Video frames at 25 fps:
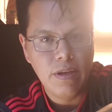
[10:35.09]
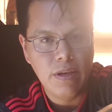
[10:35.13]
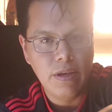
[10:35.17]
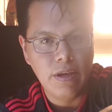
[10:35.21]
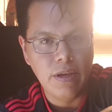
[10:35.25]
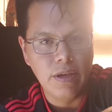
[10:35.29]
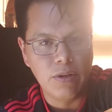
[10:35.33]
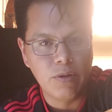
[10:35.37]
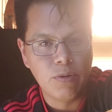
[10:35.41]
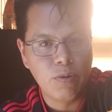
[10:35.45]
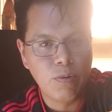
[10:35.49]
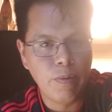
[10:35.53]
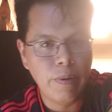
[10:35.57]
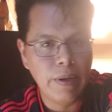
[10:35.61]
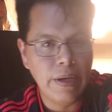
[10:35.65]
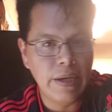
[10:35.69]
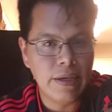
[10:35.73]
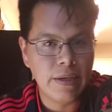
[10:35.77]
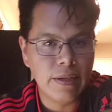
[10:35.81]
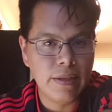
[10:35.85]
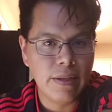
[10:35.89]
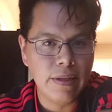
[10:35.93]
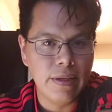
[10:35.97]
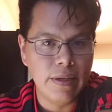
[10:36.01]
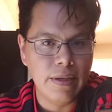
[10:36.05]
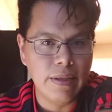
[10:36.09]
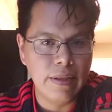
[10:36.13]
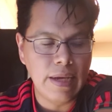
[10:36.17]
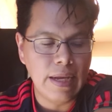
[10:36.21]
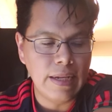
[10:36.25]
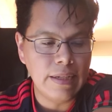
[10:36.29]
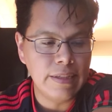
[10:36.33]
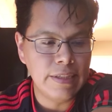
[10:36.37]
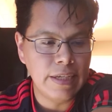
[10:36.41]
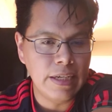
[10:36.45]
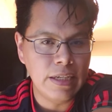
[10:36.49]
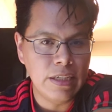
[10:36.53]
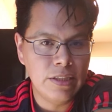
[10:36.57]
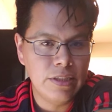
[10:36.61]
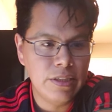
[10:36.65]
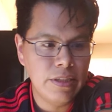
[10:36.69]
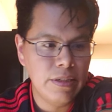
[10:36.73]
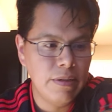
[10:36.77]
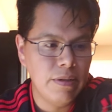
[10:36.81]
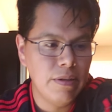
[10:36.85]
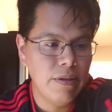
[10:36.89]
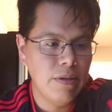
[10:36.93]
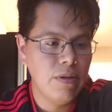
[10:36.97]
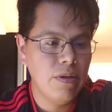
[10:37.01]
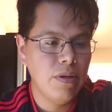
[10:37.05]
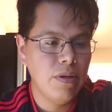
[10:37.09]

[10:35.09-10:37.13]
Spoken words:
it quickly, that tension